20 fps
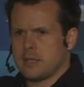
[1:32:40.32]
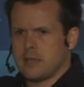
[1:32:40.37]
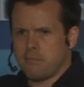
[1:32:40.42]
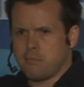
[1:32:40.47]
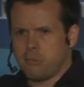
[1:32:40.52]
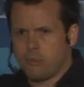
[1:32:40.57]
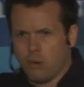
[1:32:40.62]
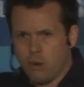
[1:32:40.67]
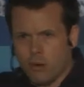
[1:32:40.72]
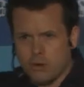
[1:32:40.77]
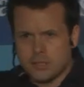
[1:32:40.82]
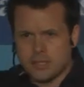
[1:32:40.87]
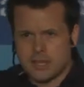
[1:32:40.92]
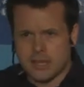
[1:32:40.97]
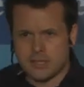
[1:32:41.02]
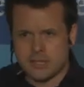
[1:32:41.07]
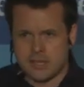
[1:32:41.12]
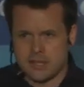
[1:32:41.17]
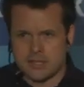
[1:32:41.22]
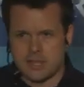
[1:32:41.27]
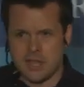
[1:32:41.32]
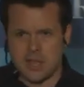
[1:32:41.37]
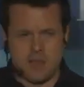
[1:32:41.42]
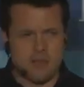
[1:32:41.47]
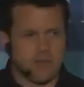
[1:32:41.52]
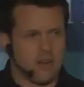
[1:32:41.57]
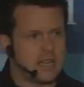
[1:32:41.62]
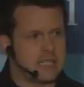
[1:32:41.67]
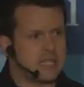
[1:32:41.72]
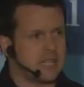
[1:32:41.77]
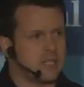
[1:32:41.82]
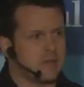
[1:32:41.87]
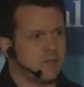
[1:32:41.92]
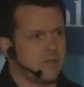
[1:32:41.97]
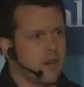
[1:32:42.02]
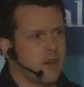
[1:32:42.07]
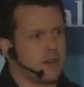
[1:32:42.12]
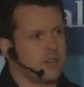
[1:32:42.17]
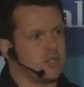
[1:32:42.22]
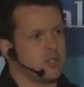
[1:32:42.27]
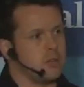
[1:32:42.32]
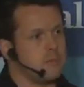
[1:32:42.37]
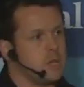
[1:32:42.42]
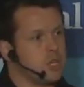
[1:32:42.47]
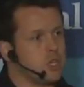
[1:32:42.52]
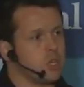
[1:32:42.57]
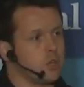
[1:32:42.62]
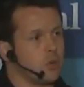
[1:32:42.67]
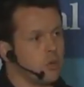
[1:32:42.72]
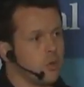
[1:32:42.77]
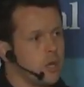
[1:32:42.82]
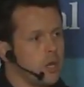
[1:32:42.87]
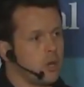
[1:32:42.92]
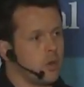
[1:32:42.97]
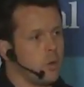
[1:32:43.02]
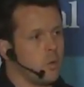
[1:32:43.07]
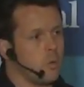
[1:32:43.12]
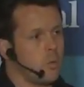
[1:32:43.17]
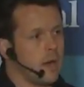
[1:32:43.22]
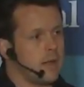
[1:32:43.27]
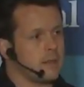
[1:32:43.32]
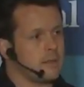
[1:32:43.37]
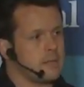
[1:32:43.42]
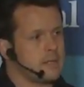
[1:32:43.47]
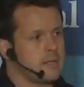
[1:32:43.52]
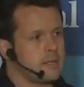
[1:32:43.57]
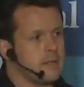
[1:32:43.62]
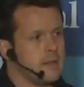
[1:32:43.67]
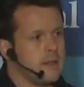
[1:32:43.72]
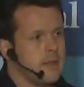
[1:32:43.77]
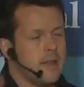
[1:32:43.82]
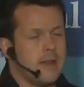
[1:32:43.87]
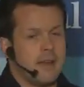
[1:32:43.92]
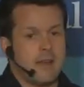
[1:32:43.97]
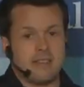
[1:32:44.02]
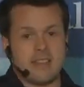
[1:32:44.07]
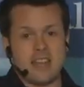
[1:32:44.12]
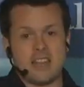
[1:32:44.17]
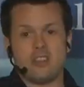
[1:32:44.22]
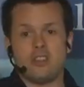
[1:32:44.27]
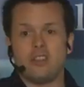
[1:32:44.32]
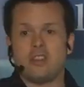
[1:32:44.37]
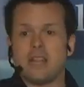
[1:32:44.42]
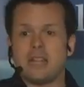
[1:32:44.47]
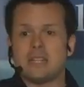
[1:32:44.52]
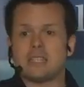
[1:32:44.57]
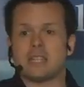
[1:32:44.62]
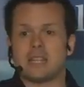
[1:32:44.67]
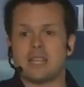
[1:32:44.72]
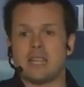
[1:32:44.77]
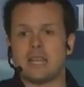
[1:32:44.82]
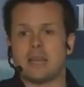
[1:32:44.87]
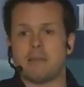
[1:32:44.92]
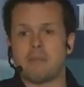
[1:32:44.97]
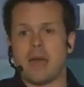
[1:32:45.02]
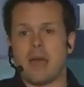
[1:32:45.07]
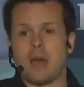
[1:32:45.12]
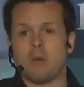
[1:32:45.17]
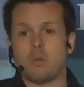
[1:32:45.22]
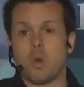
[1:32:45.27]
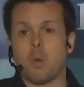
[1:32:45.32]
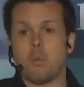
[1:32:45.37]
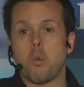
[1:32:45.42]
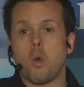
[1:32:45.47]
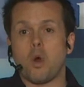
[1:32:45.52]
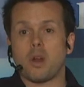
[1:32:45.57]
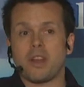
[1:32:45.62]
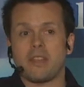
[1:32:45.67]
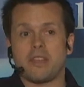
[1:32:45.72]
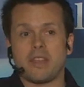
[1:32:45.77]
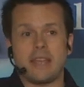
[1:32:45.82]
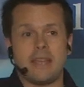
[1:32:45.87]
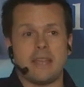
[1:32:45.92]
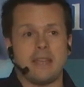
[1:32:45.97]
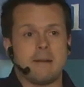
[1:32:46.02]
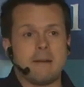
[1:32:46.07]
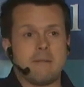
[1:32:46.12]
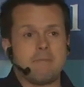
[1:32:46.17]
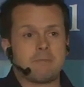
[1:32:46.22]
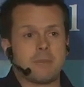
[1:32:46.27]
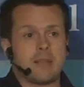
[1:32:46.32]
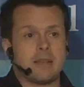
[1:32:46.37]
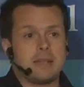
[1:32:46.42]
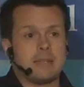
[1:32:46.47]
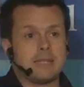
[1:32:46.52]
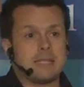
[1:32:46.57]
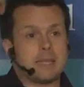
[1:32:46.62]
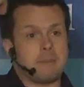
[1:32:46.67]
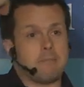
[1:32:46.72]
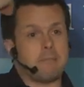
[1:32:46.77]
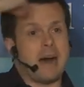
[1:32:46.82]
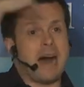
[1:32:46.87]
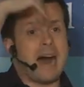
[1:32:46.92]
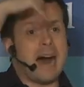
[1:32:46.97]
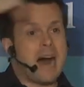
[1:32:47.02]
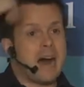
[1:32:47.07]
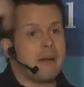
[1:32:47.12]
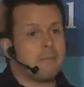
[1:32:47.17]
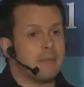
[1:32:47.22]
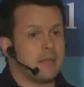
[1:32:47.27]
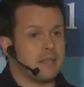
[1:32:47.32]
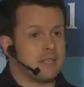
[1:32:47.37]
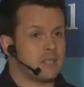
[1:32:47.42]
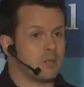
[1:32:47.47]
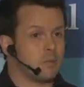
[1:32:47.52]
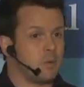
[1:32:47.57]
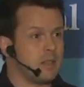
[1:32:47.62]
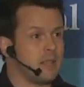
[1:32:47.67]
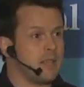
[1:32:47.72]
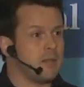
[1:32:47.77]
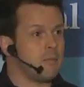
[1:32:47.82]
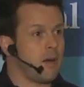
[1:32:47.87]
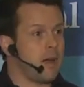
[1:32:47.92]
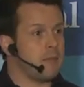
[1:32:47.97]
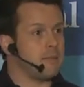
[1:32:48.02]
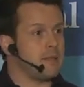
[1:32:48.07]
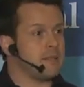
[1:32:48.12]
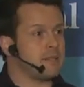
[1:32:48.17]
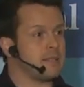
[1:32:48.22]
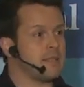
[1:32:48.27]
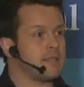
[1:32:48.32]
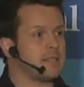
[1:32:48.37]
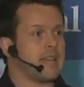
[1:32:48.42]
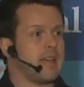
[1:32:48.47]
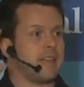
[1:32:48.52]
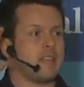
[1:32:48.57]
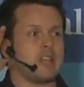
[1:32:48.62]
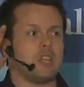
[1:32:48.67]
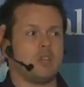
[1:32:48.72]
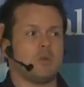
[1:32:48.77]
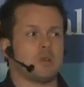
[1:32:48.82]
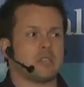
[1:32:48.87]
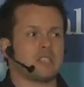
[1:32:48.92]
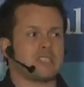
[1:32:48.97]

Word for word: and the processes that you've identified as your mission critical ones, then you need to think about well, what are the departments within my business? And then you